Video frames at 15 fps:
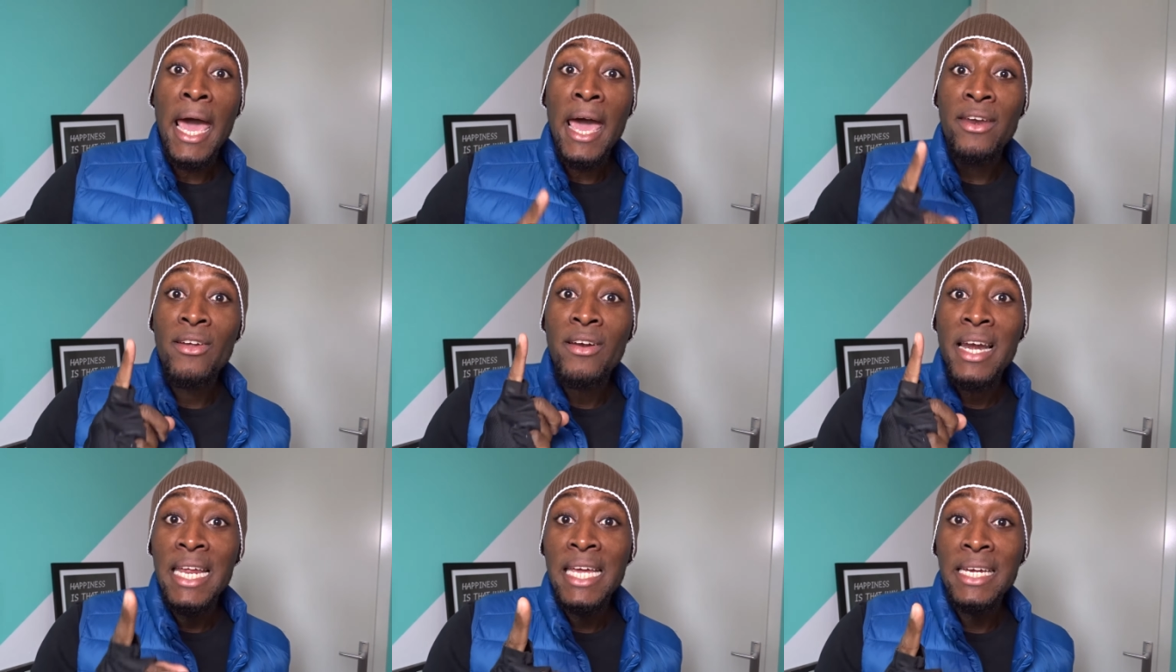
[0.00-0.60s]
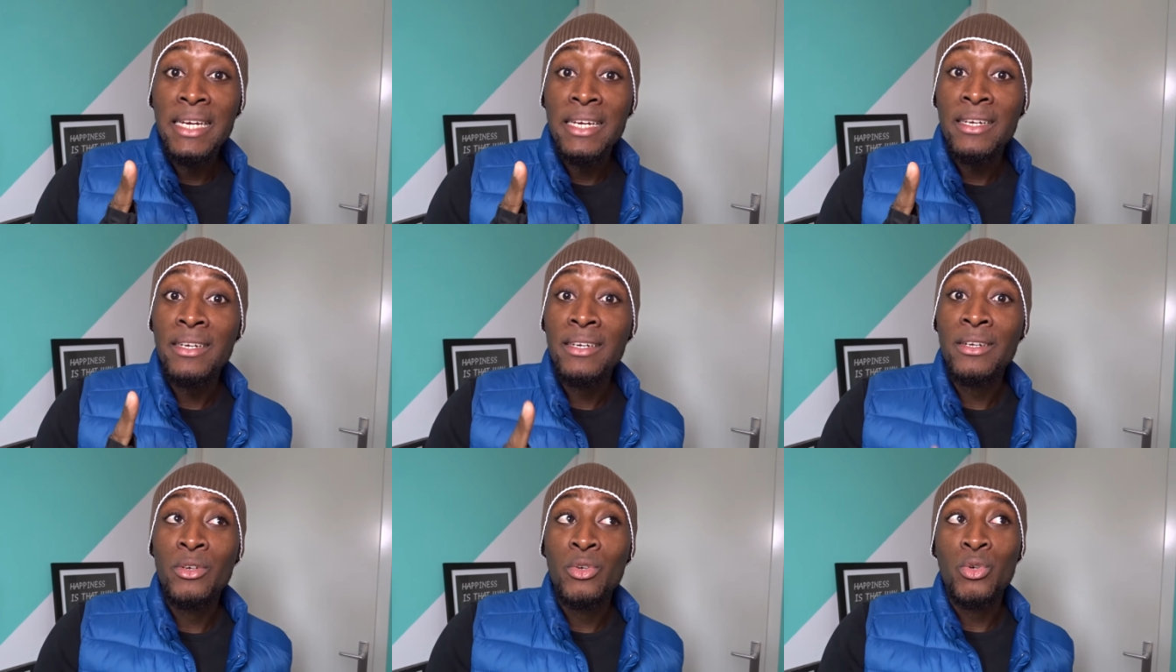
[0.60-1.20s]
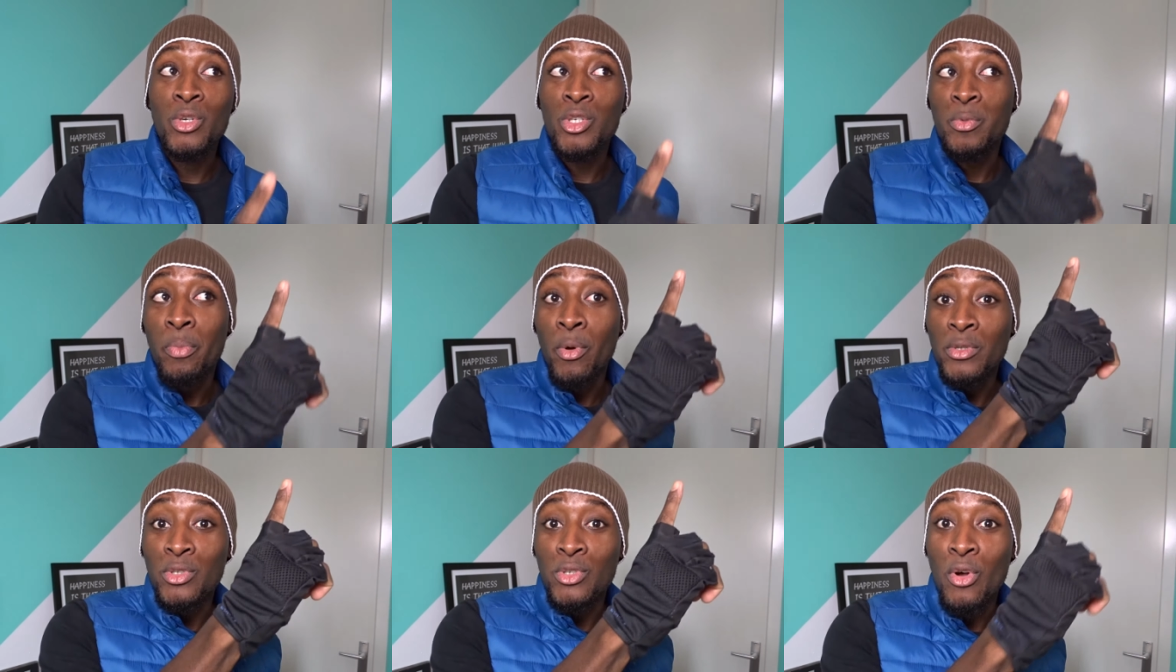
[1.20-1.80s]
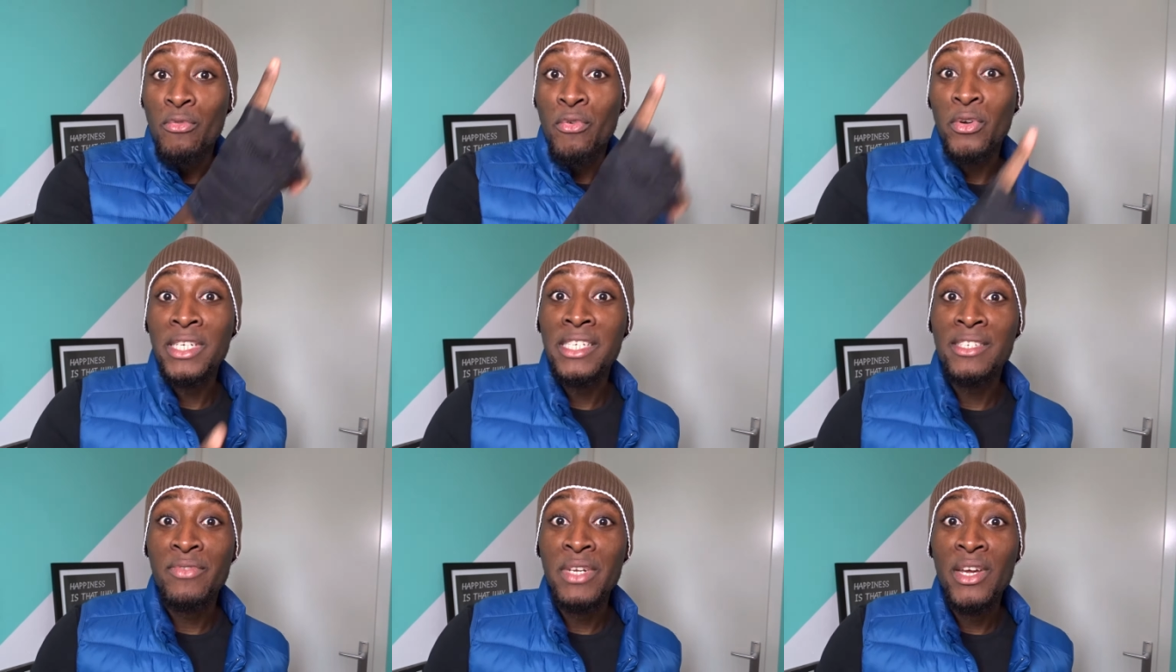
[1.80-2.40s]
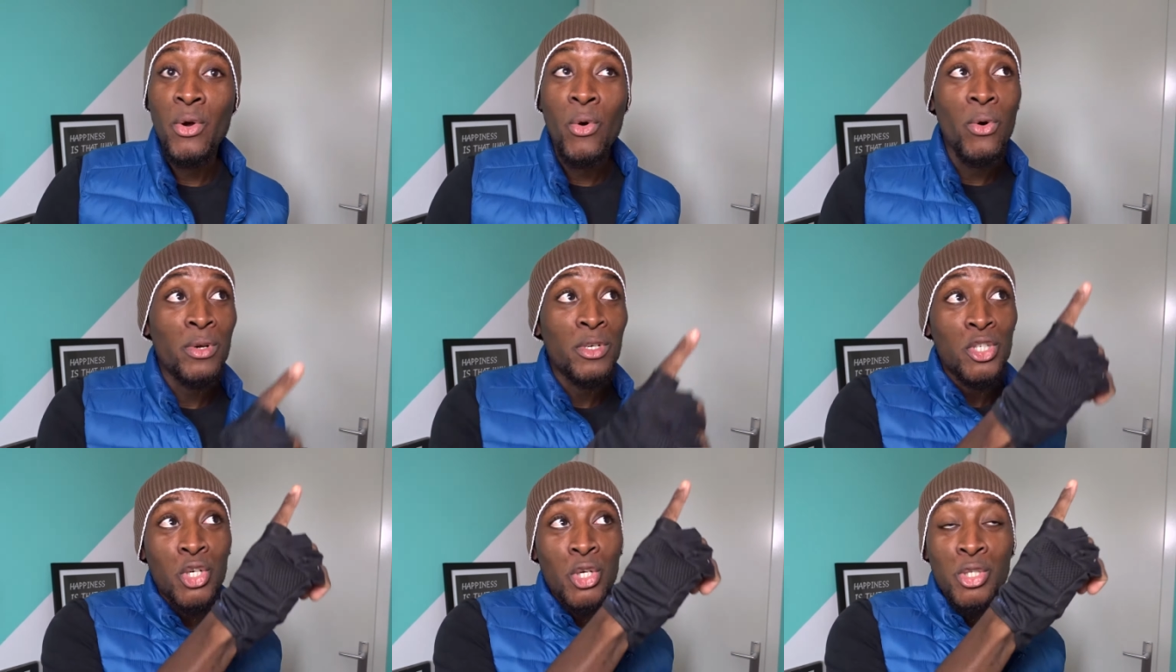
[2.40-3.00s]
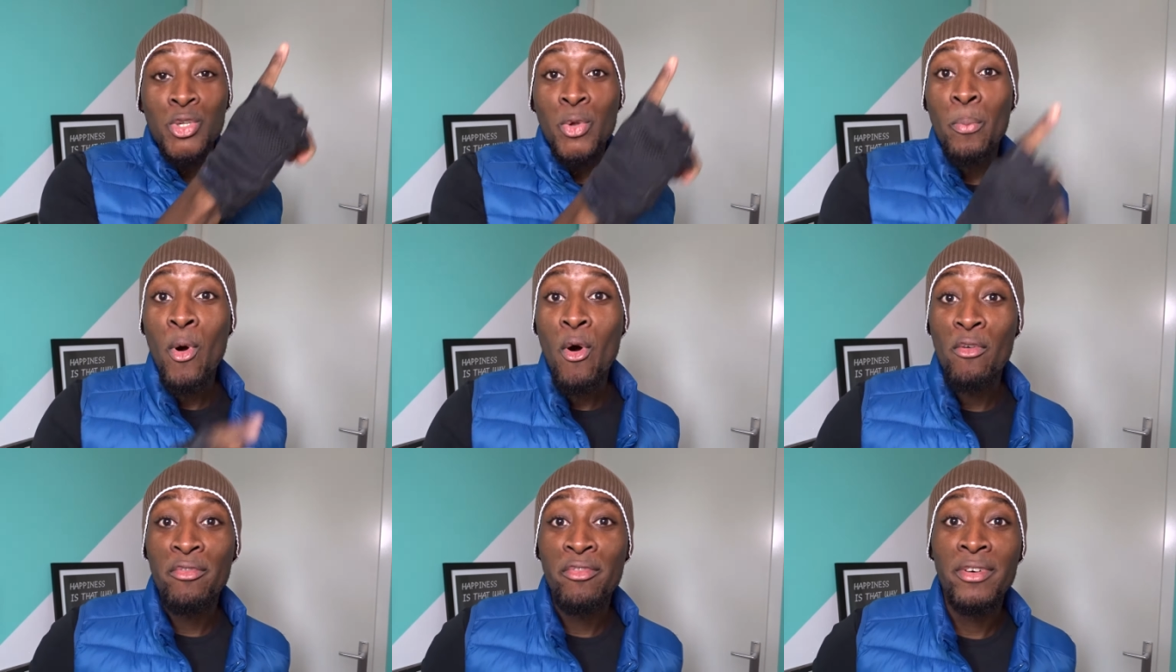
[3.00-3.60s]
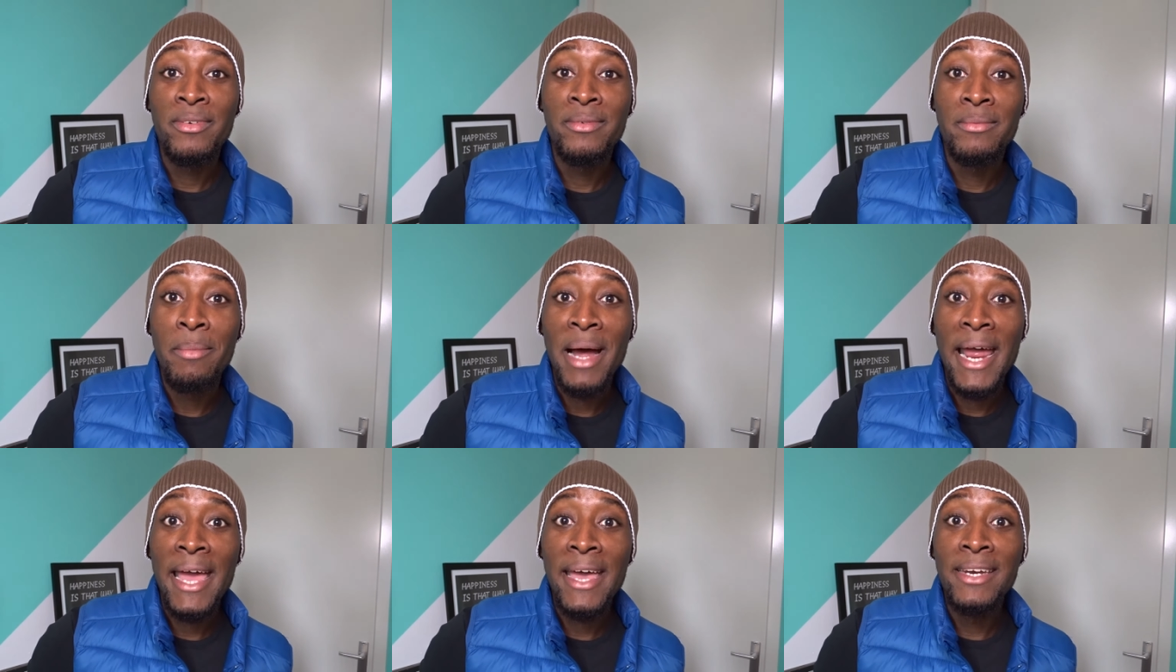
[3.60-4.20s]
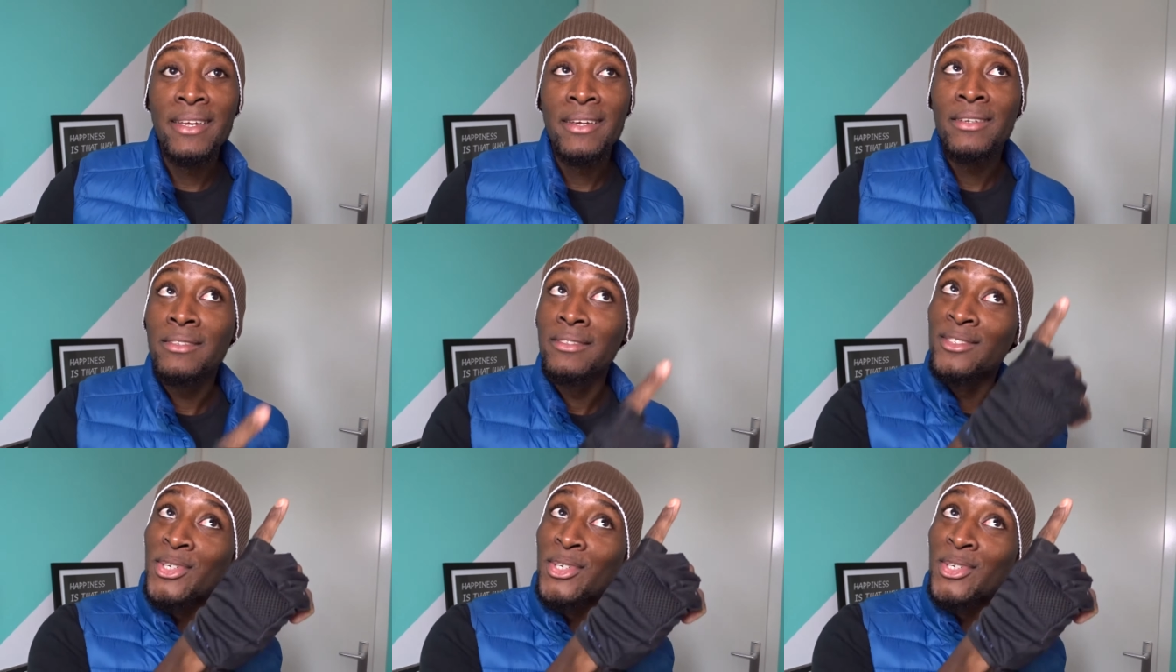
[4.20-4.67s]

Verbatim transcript: and a link to the sponsor for this video just above my head,